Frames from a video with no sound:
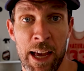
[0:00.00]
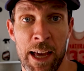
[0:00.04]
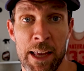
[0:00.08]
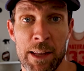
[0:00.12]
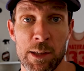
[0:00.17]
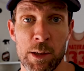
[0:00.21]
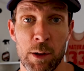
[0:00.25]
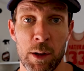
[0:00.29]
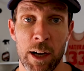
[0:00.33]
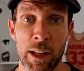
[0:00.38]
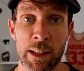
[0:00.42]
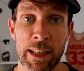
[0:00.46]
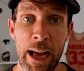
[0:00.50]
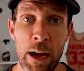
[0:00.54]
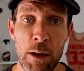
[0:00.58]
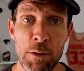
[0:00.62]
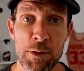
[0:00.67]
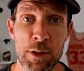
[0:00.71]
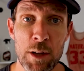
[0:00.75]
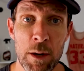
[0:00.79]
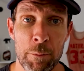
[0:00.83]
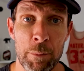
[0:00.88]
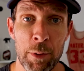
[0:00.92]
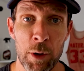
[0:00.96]
And so it
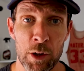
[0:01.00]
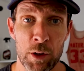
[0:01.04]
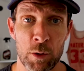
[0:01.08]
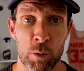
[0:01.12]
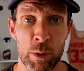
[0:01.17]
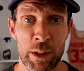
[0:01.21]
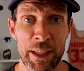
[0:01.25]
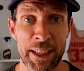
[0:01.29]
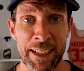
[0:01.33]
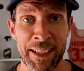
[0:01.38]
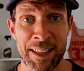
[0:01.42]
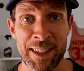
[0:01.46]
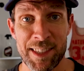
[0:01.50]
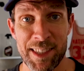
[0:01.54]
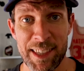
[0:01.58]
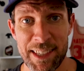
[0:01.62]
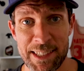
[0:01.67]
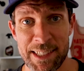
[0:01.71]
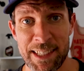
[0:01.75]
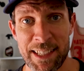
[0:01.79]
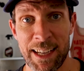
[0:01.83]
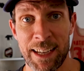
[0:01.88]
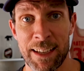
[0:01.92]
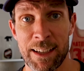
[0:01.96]
allows you to build a really
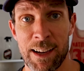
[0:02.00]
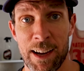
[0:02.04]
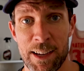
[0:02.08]
consistent and